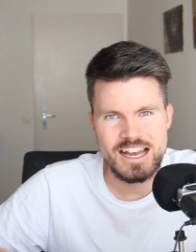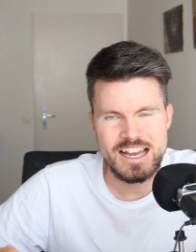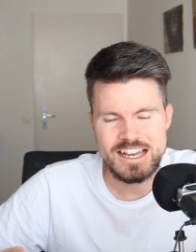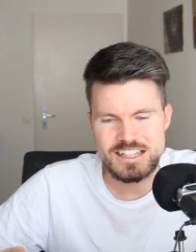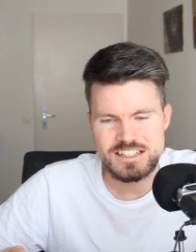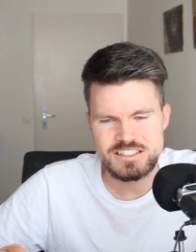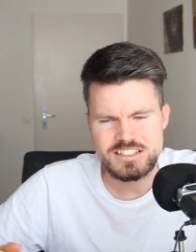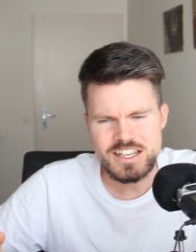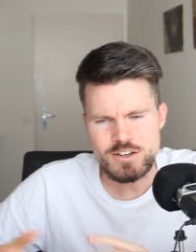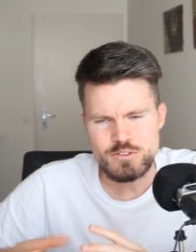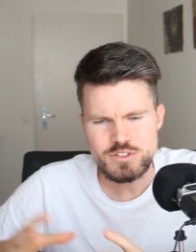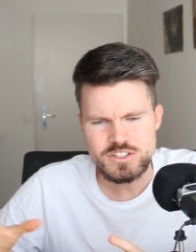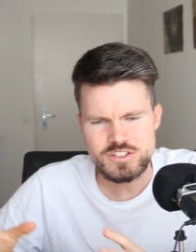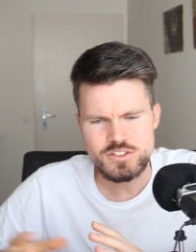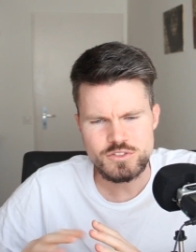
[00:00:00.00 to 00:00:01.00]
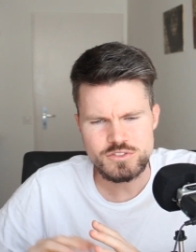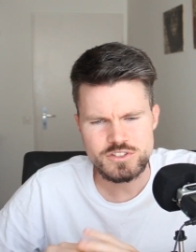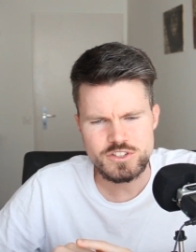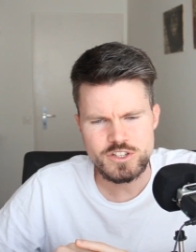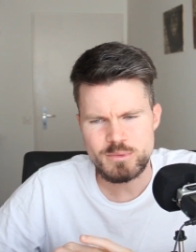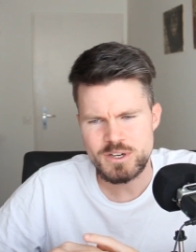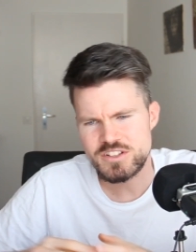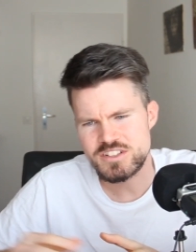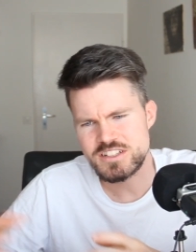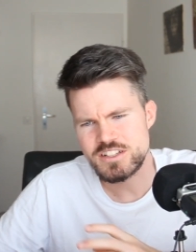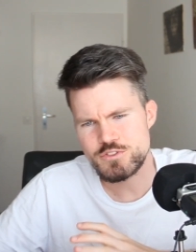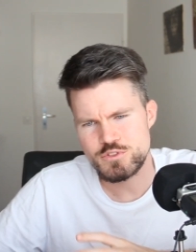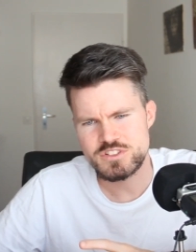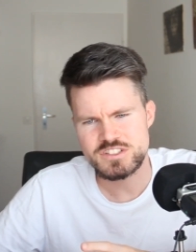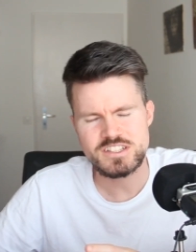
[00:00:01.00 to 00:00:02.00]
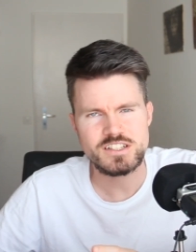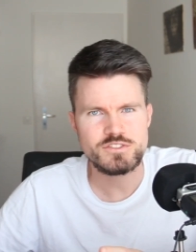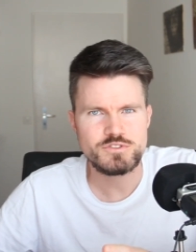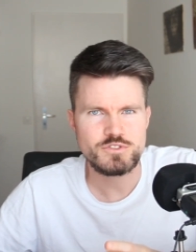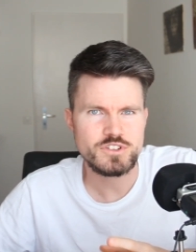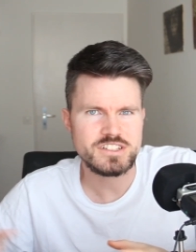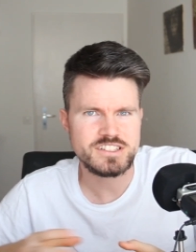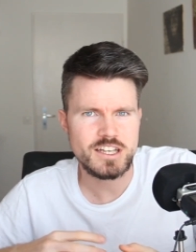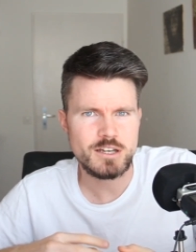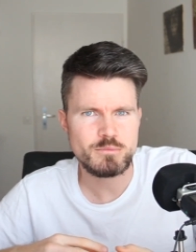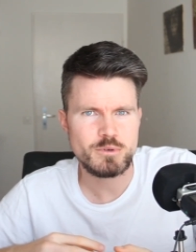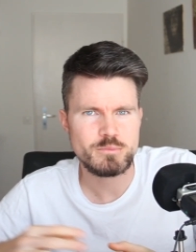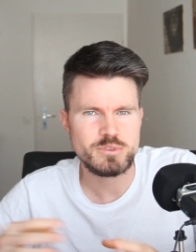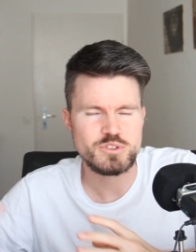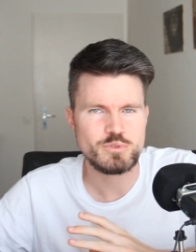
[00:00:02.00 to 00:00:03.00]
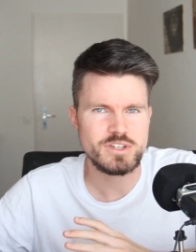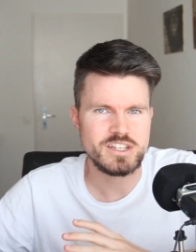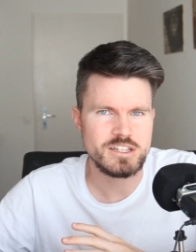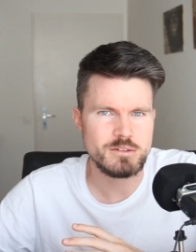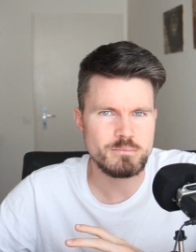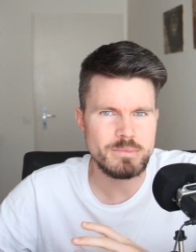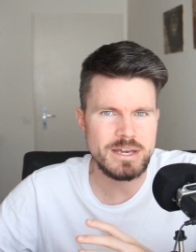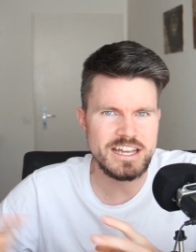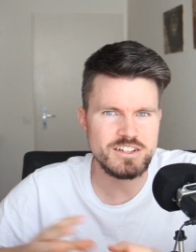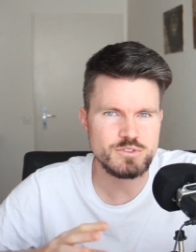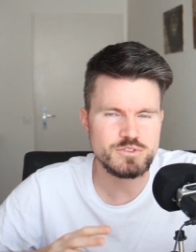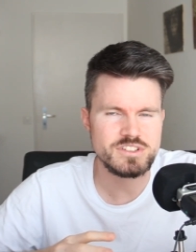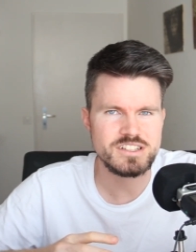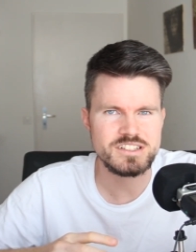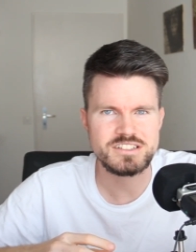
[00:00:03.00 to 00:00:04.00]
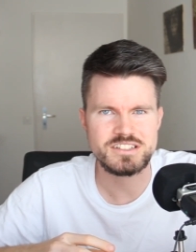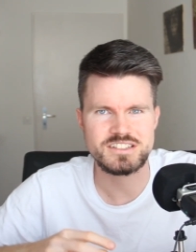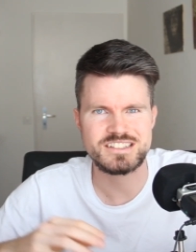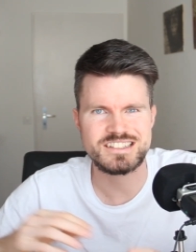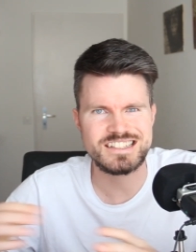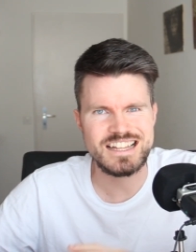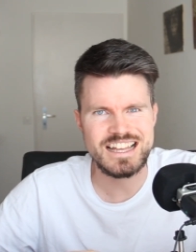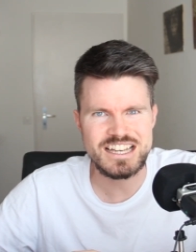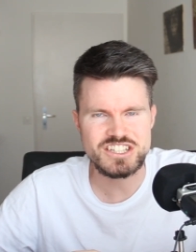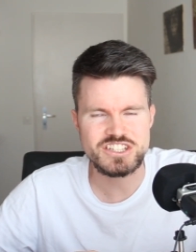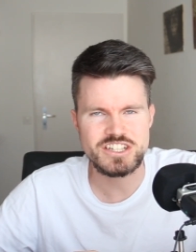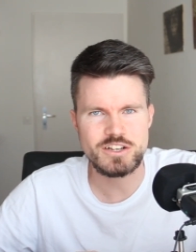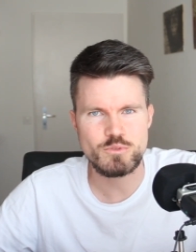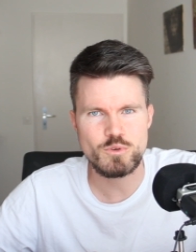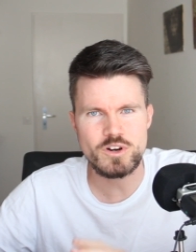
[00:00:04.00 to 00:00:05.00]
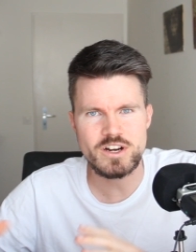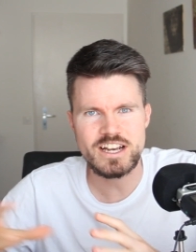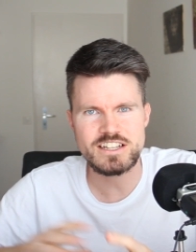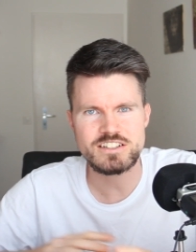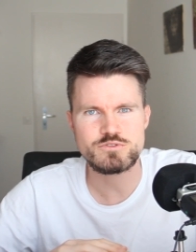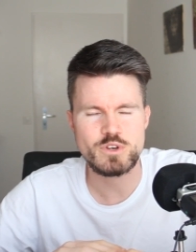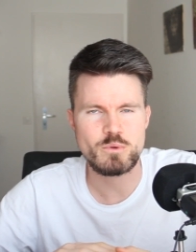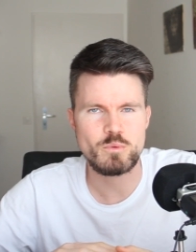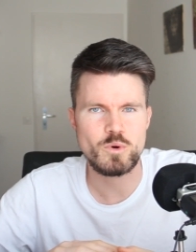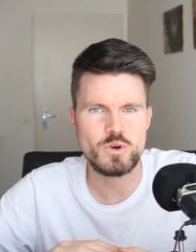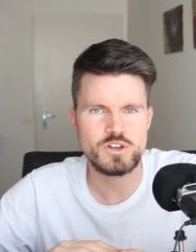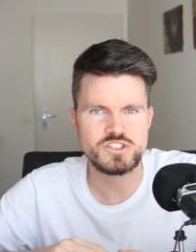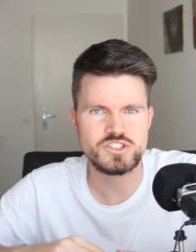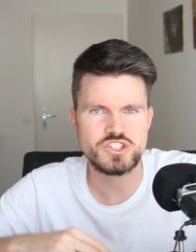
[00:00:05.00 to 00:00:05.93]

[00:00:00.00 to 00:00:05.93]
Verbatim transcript: And yeah, I want to talk to you about the differences, for example, between penalties and slashing, what kind of reward,